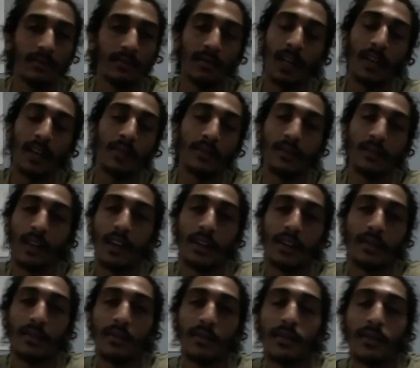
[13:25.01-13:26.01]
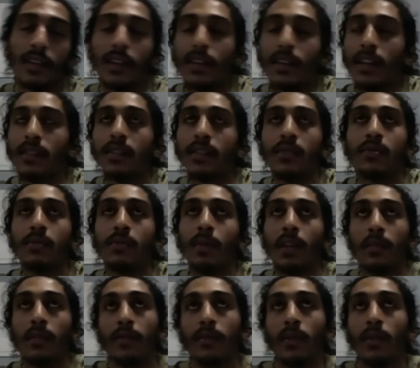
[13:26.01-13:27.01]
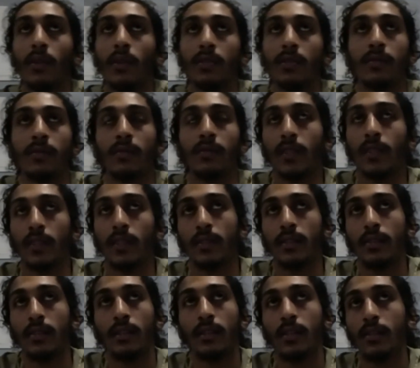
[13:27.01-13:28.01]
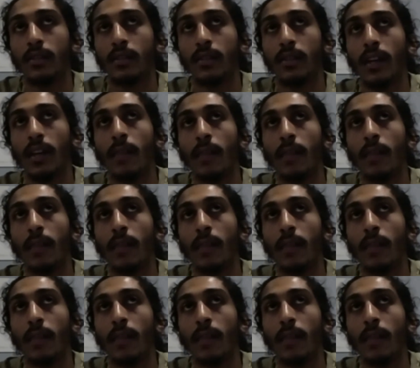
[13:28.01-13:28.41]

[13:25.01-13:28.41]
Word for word: I don't I don't I, see too many flaws with religion to consider.